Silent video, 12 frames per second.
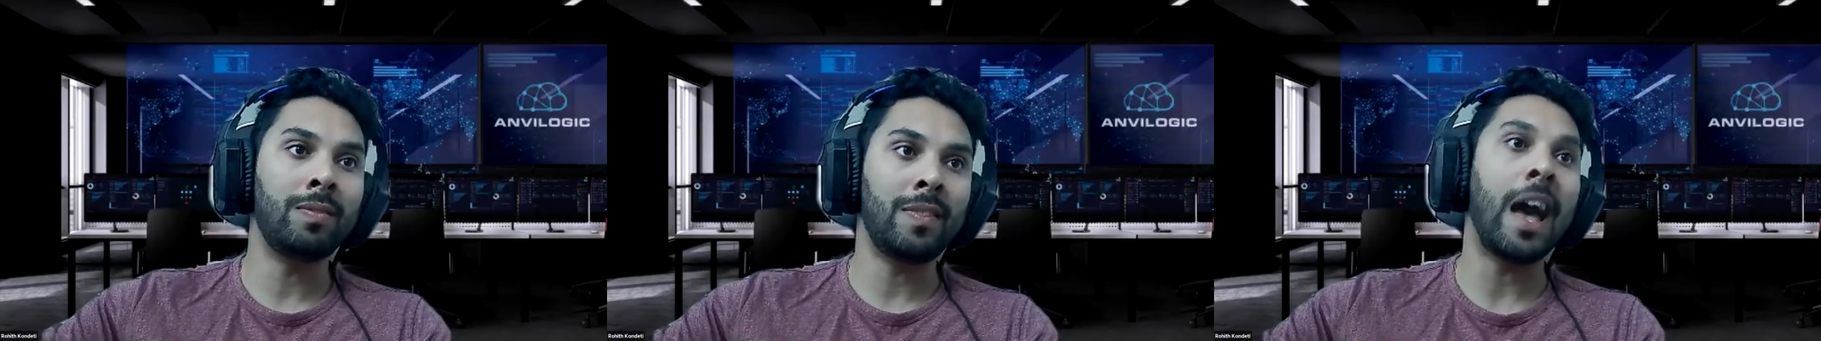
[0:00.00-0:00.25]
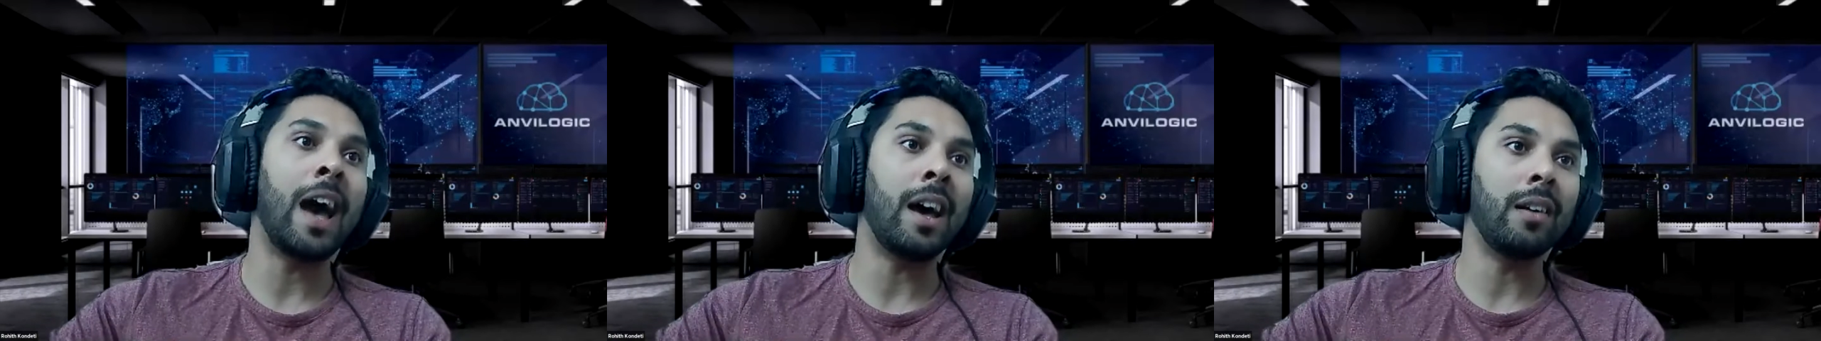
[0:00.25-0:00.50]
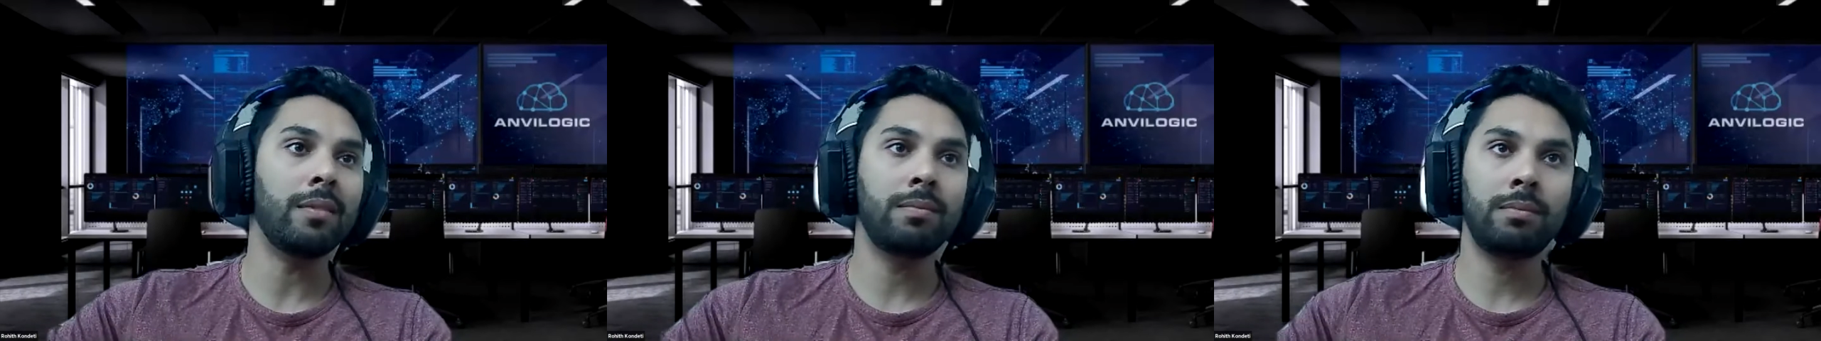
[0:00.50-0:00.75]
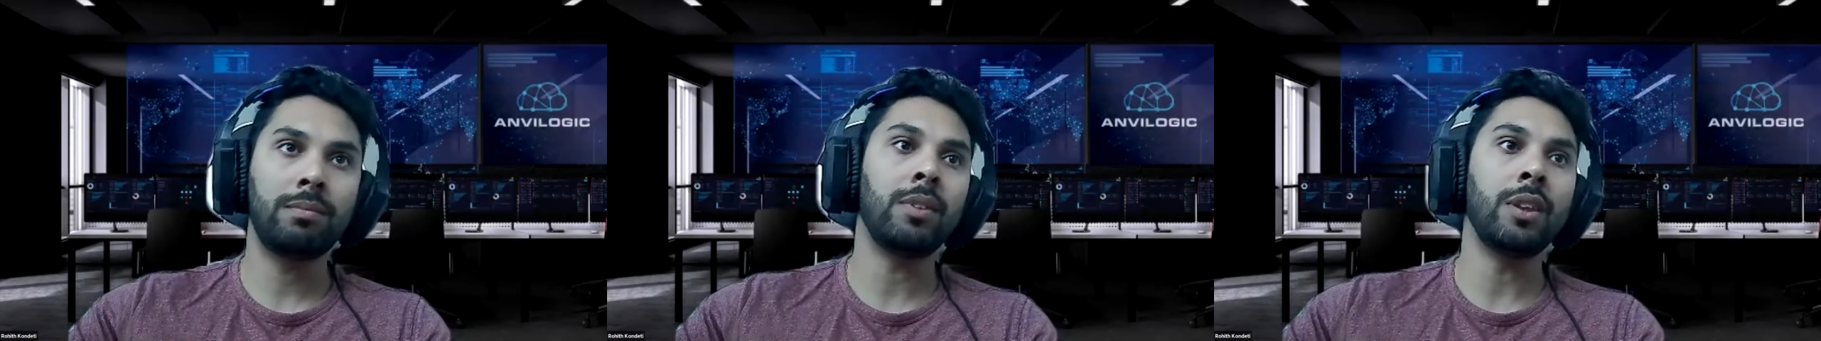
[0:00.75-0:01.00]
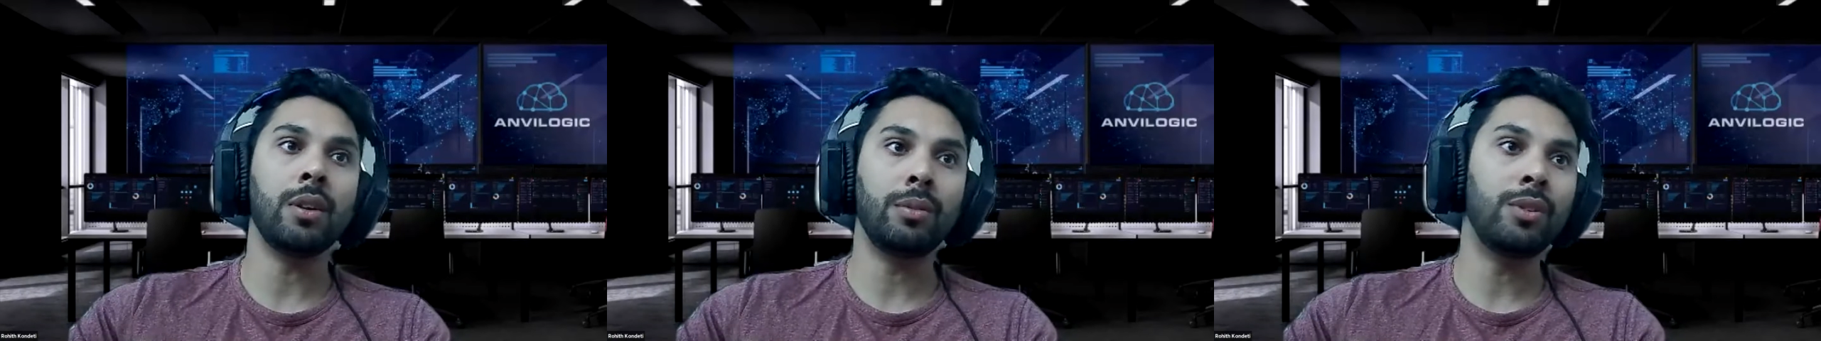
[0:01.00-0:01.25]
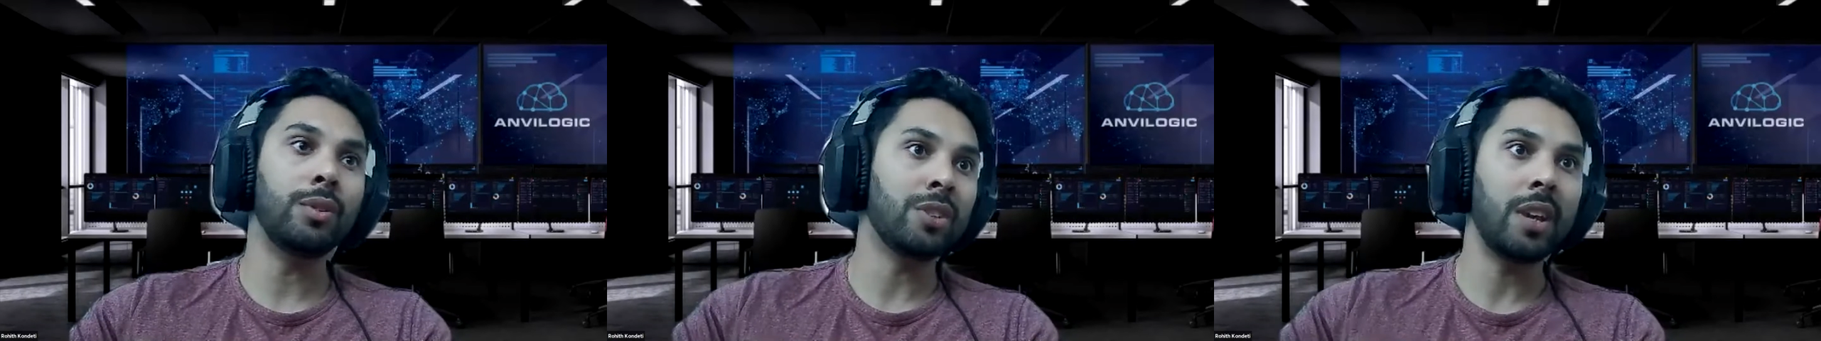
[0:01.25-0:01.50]
that,
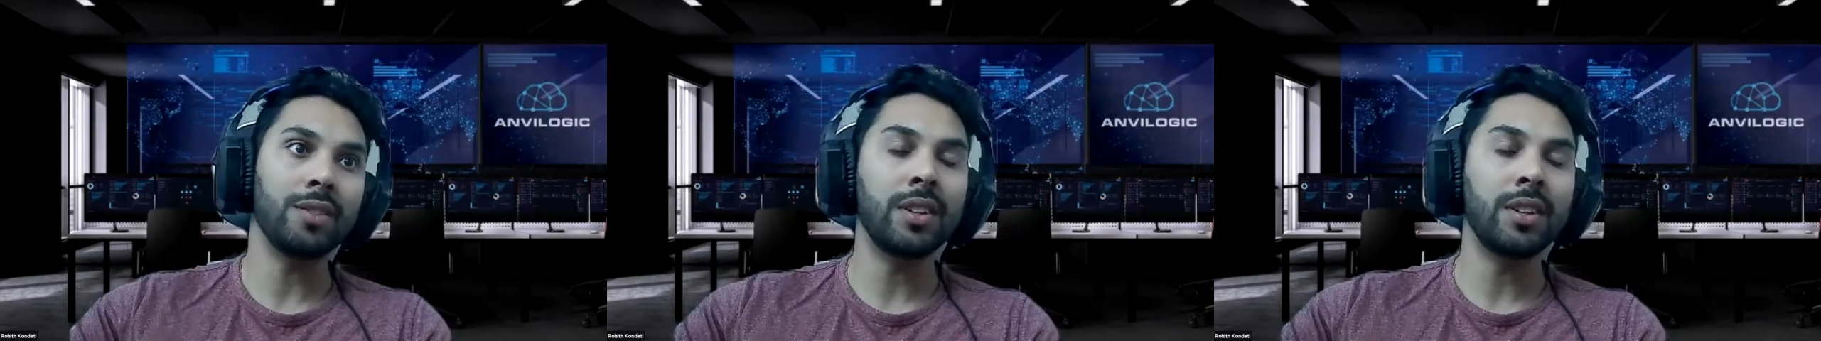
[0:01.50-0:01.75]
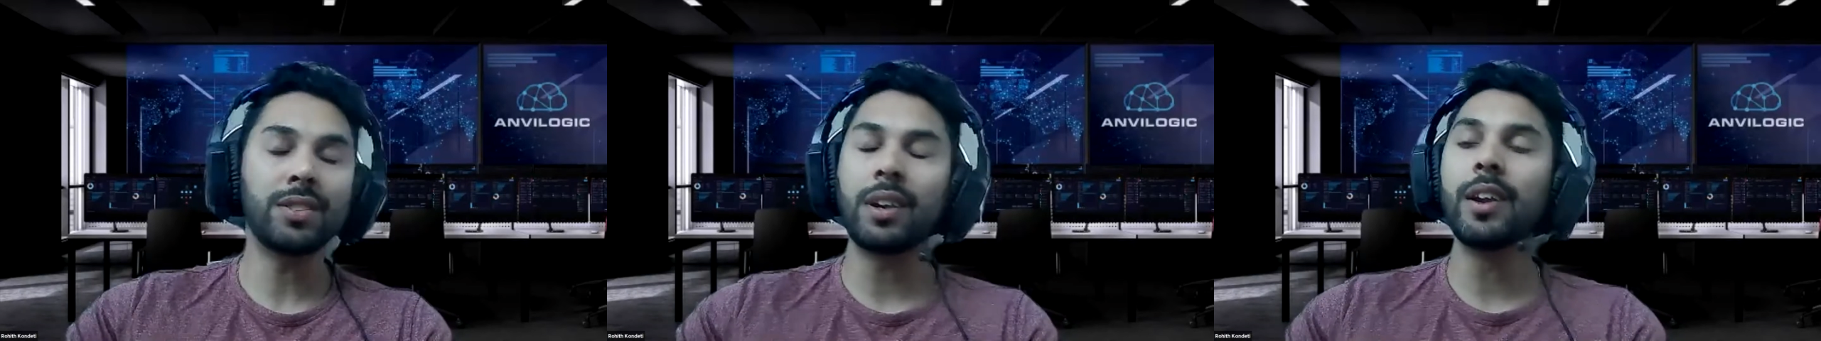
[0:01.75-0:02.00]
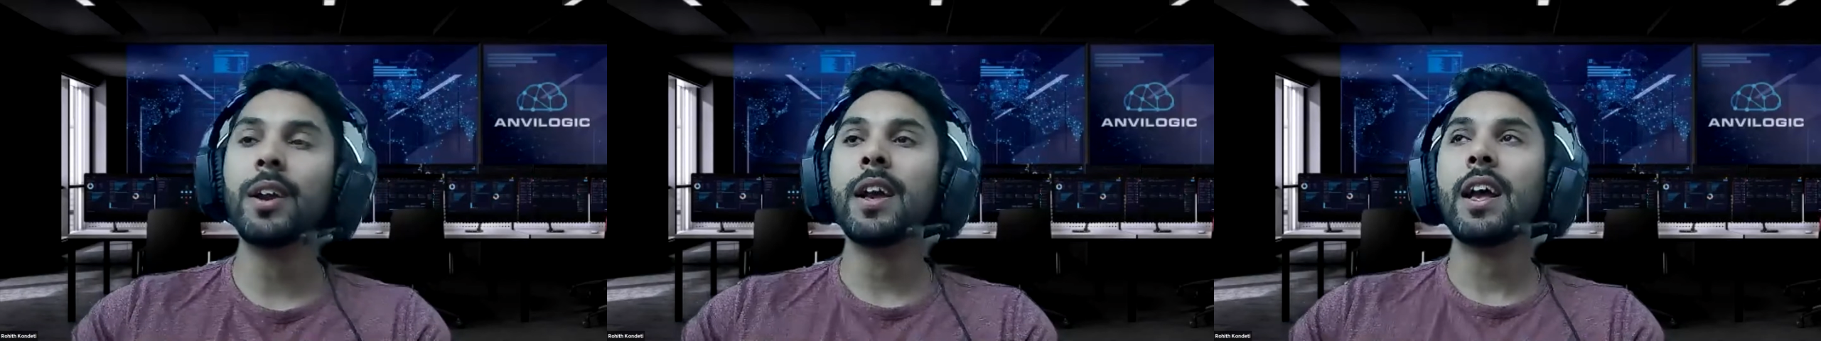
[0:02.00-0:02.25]
use case or incident.